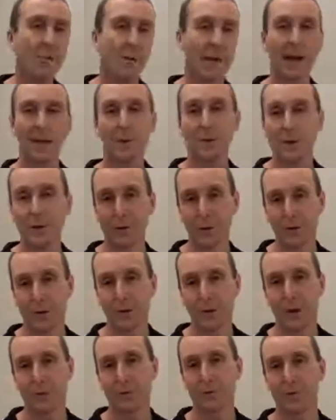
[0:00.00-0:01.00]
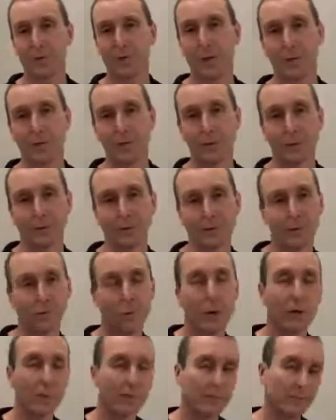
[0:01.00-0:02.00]
How do we interpret those results?
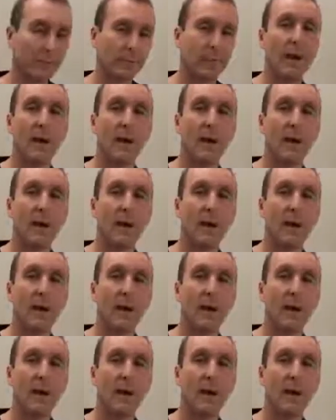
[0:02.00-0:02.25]
Well,